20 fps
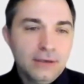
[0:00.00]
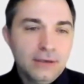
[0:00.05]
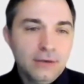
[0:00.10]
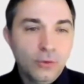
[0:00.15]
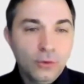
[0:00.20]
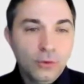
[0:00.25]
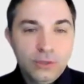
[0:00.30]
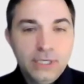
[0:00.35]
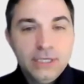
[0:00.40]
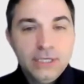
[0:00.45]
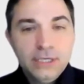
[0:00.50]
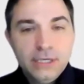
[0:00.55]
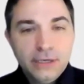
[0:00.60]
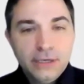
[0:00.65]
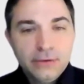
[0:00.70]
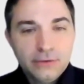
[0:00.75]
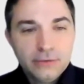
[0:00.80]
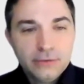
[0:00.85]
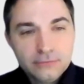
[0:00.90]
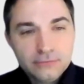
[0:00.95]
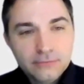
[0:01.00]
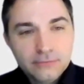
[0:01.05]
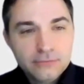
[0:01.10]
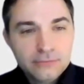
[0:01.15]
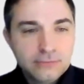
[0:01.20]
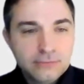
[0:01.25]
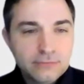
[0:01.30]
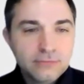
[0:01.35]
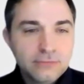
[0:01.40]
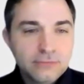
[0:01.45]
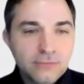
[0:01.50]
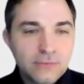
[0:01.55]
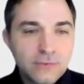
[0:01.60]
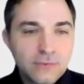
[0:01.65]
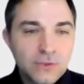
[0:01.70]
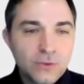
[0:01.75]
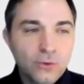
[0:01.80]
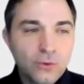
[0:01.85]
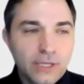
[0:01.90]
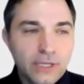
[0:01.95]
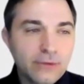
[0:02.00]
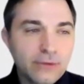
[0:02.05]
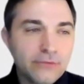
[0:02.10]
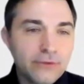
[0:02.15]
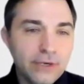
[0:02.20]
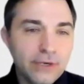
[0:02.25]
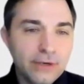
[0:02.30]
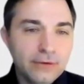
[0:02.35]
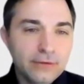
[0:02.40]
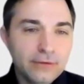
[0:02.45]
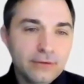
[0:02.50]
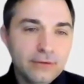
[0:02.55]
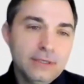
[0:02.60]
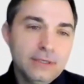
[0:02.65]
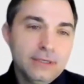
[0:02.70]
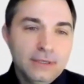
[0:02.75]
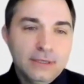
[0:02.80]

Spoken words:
or any other tool out there.